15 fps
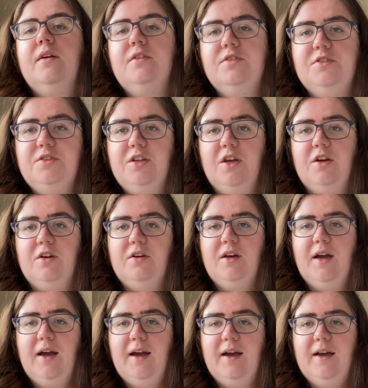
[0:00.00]
So
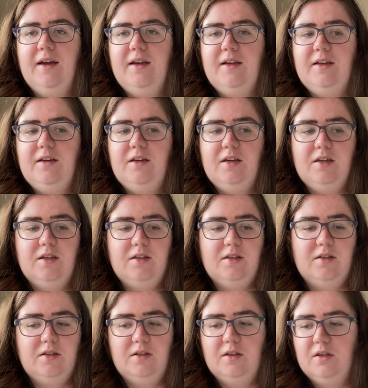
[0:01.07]
I'm
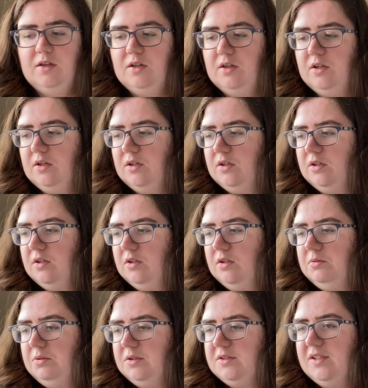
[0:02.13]

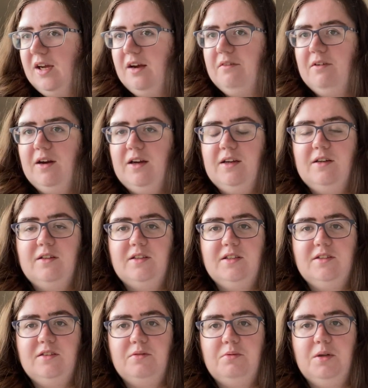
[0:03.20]
going to start writing a
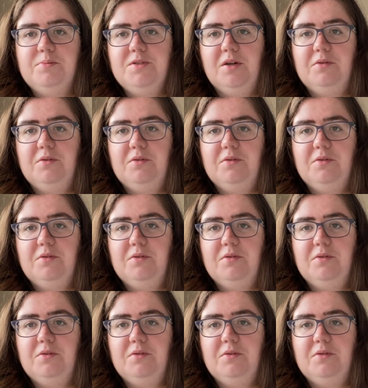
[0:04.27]
list of whips I